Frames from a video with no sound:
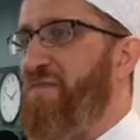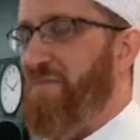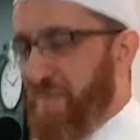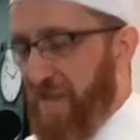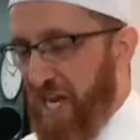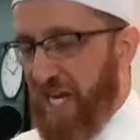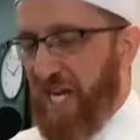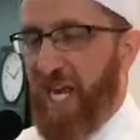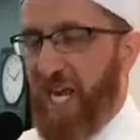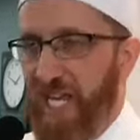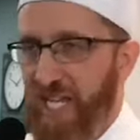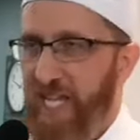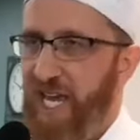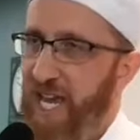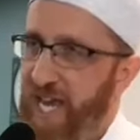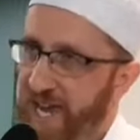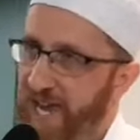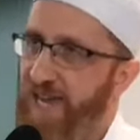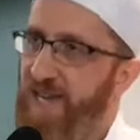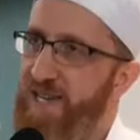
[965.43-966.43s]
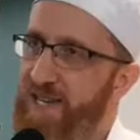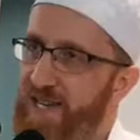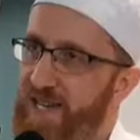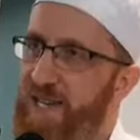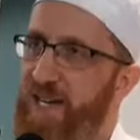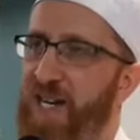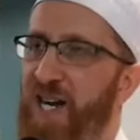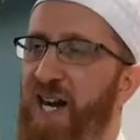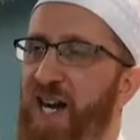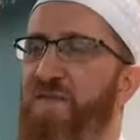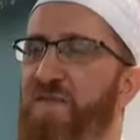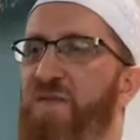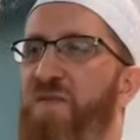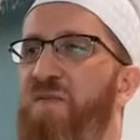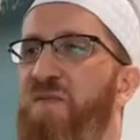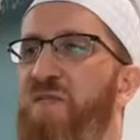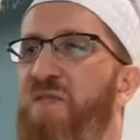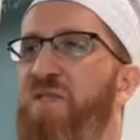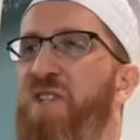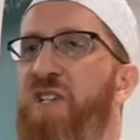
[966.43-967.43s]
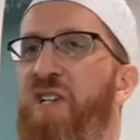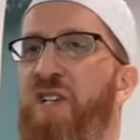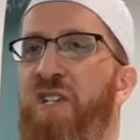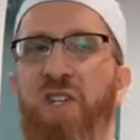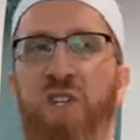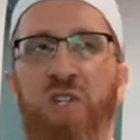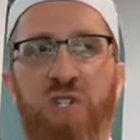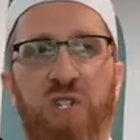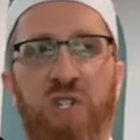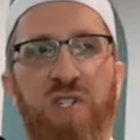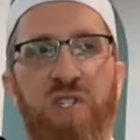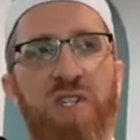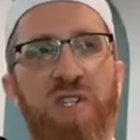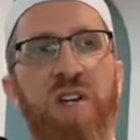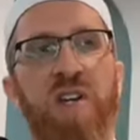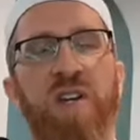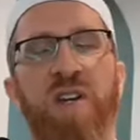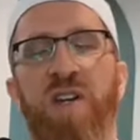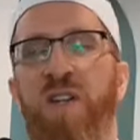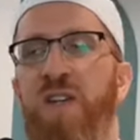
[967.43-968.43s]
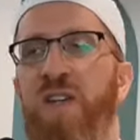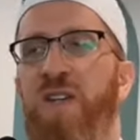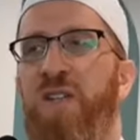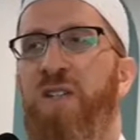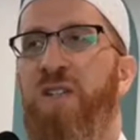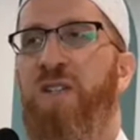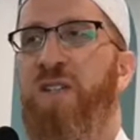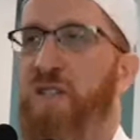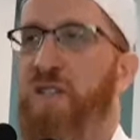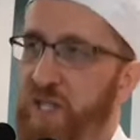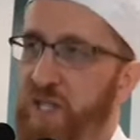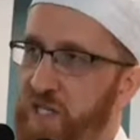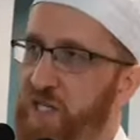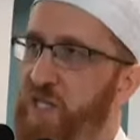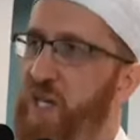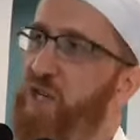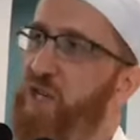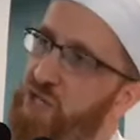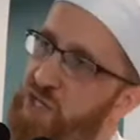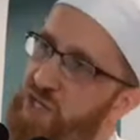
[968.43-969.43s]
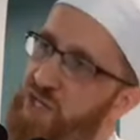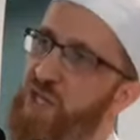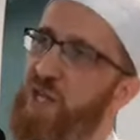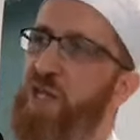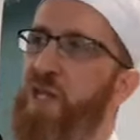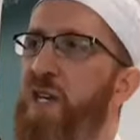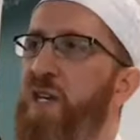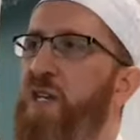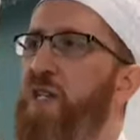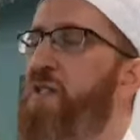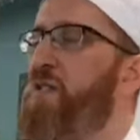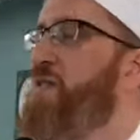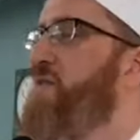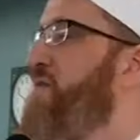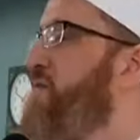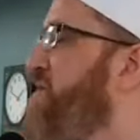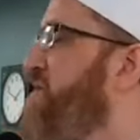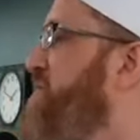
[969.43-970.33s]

meaning that I fulfill the conditions, the intention, and then